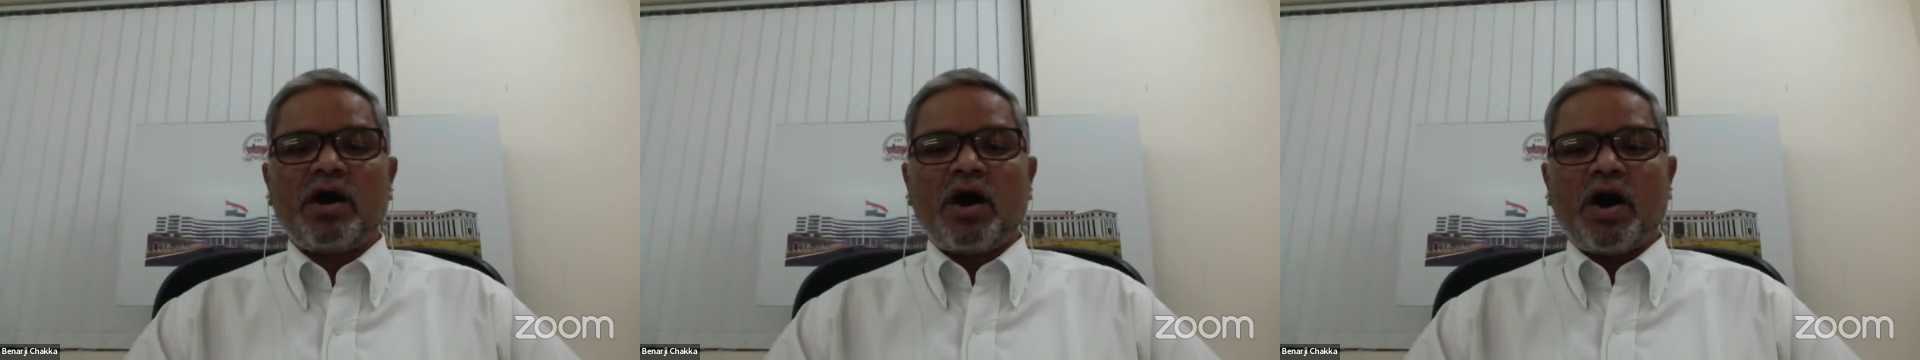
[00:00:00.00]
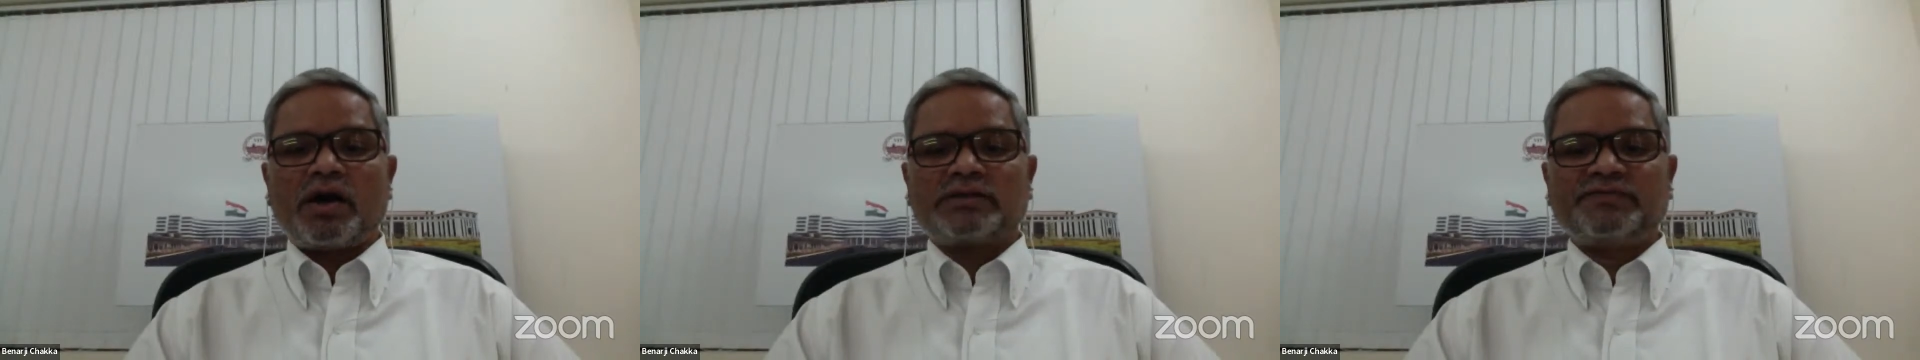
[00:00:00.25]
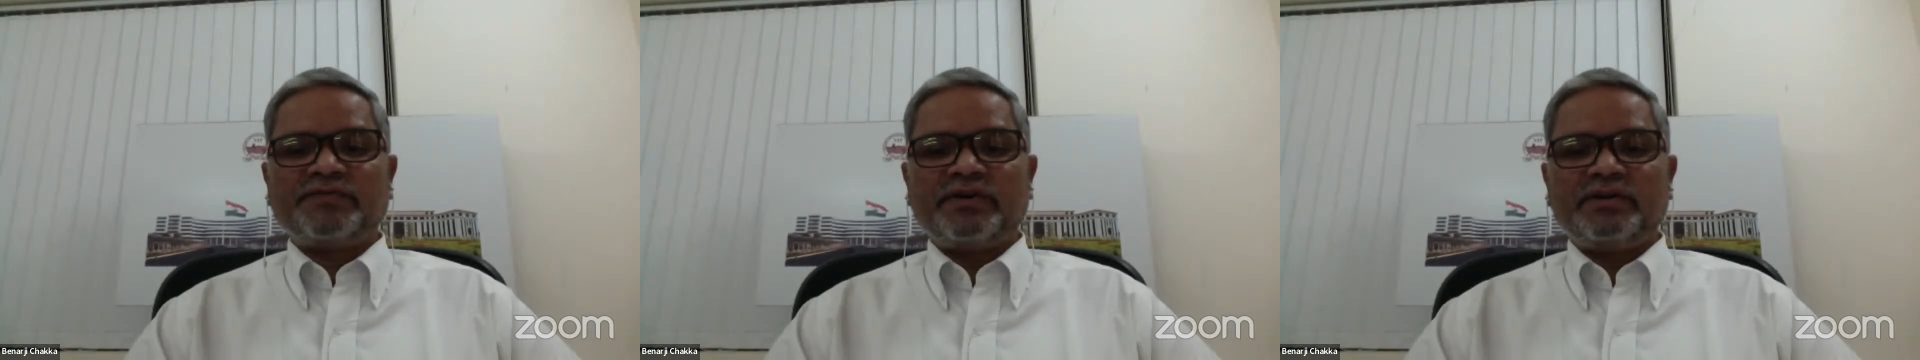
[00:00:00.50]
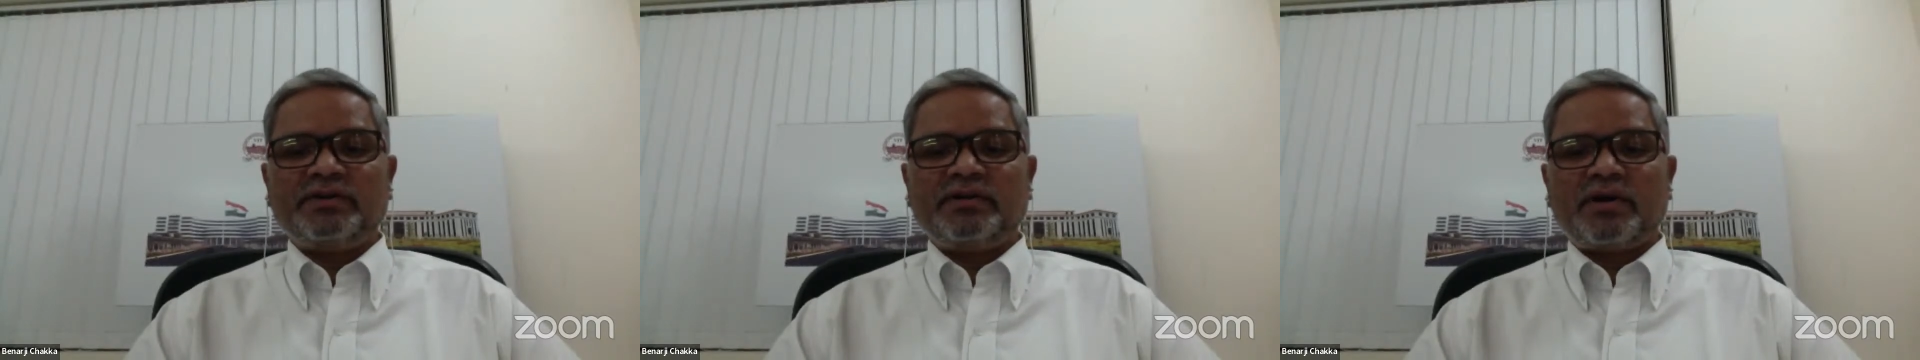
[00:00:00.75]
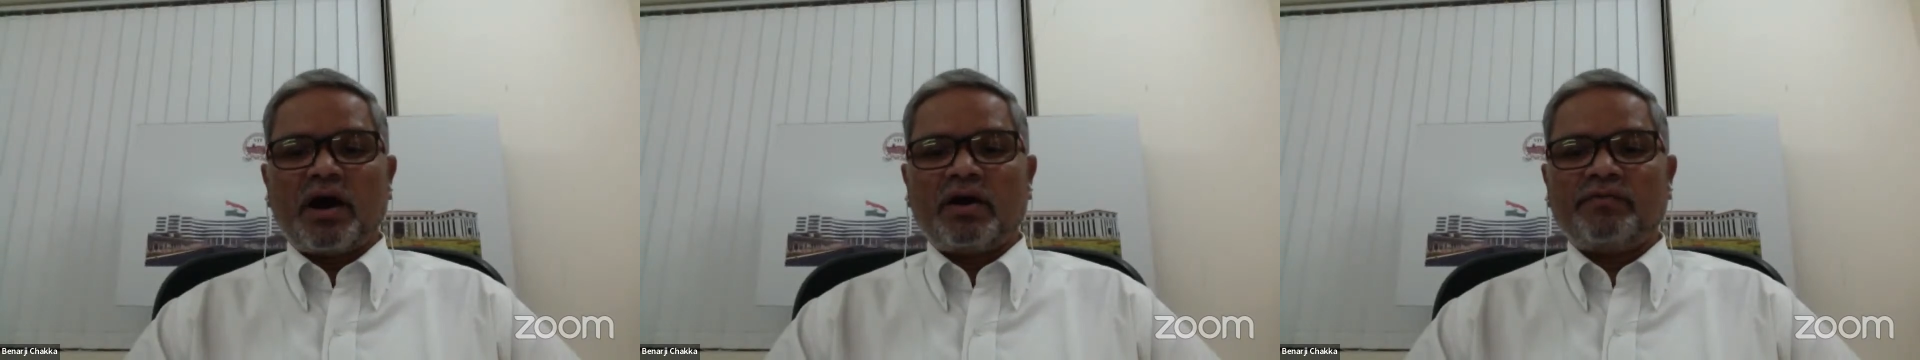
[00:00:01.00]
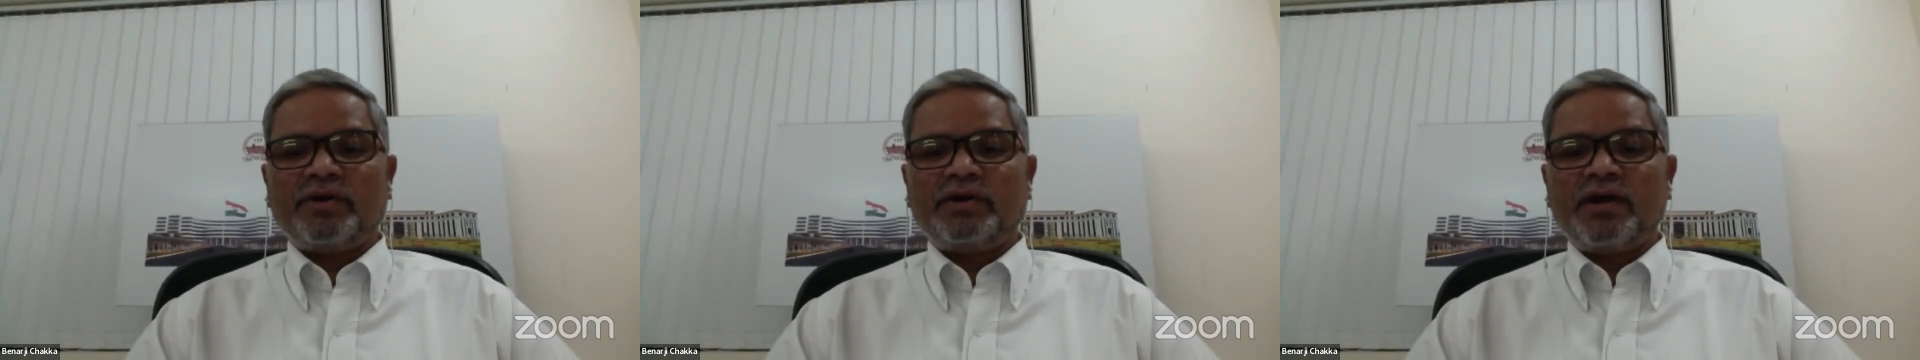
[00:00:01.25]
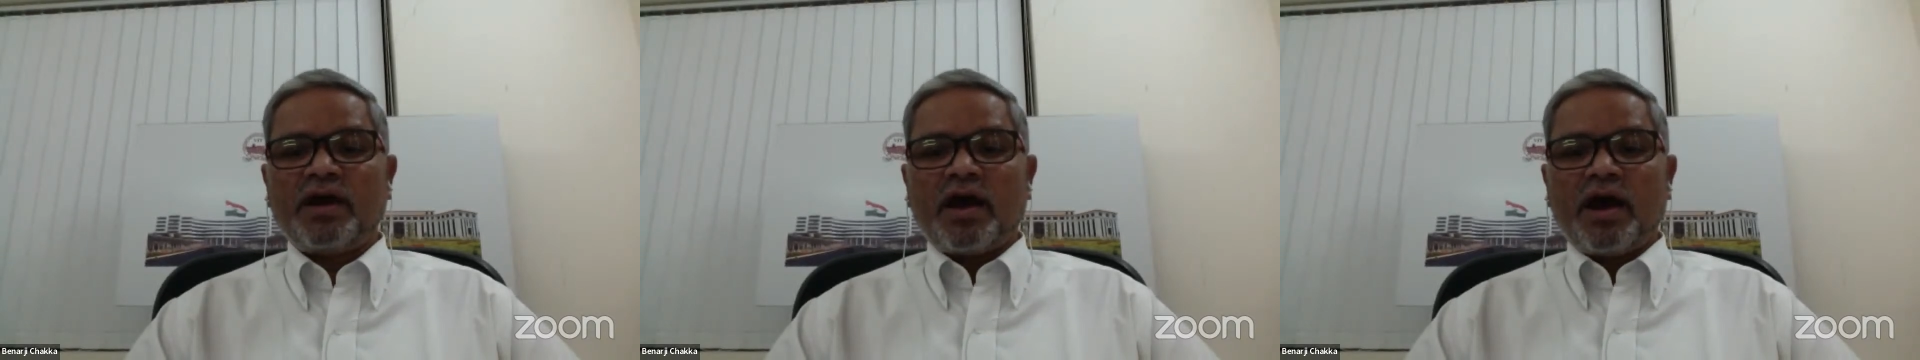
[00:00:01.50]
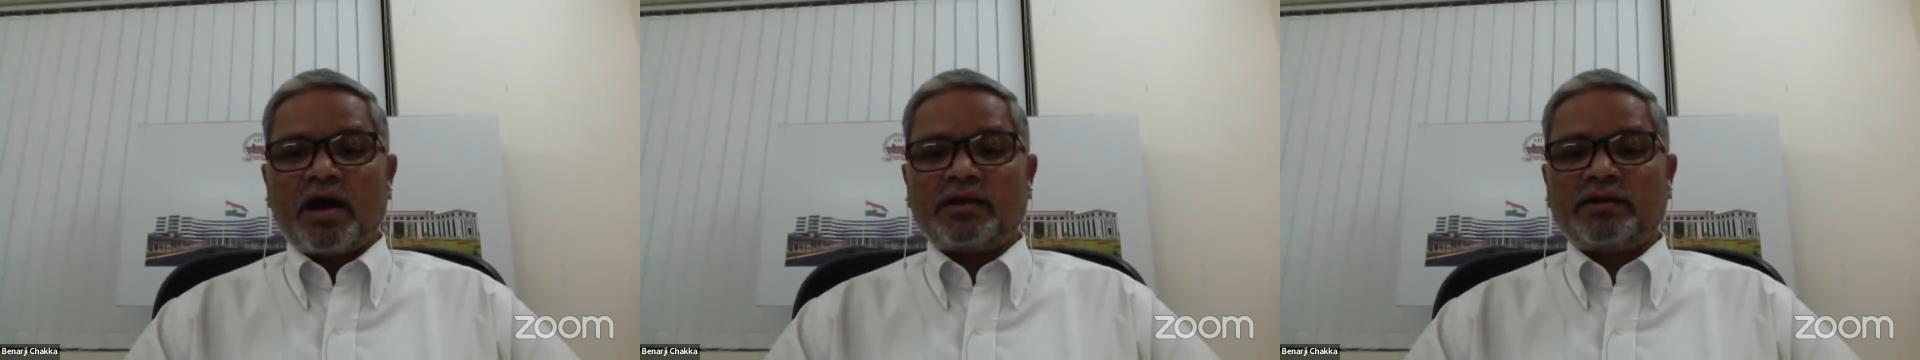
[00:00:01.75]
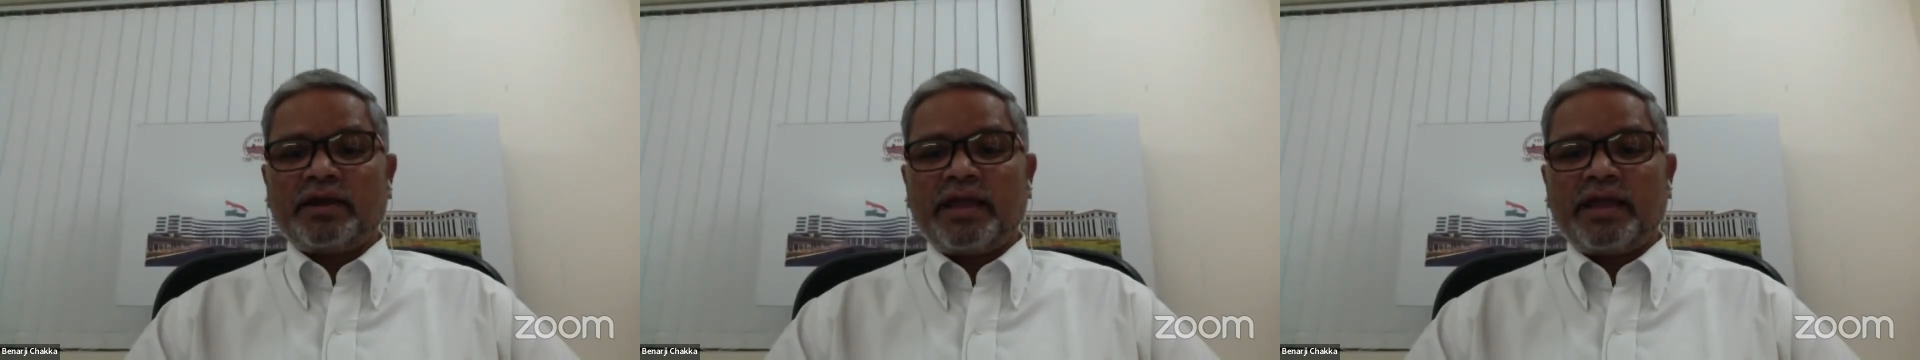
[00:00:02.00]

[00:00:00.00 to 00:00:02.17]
Oxford, Harvard, and the